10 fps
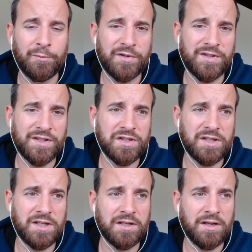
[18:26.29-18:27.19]
position
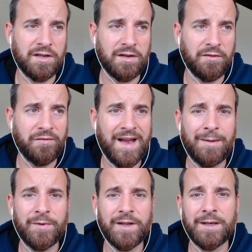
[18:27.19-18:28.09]
in a
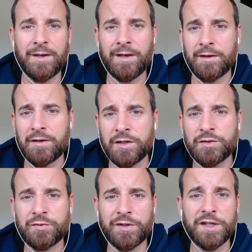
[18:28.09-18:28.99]
family, in a
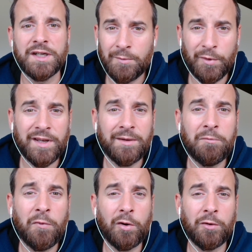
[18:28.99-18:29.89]
country, but
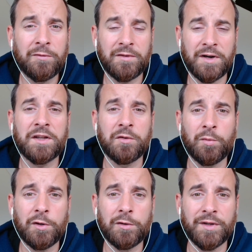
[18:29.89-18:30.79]
moreover in the
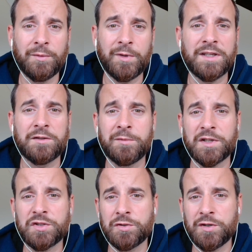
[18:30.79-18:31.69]
world. And we need to make
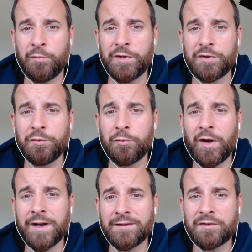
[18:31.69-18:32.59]
sure that we do
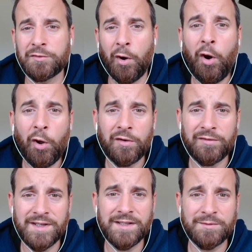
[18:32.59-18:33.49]
right to all of
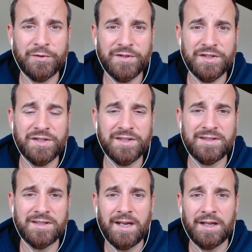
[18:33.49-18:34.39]
these
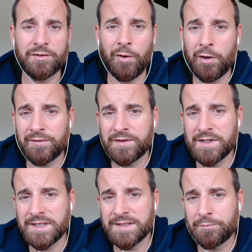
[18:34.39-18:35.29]
positions, to all of
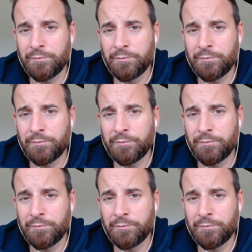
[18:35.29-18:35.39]
these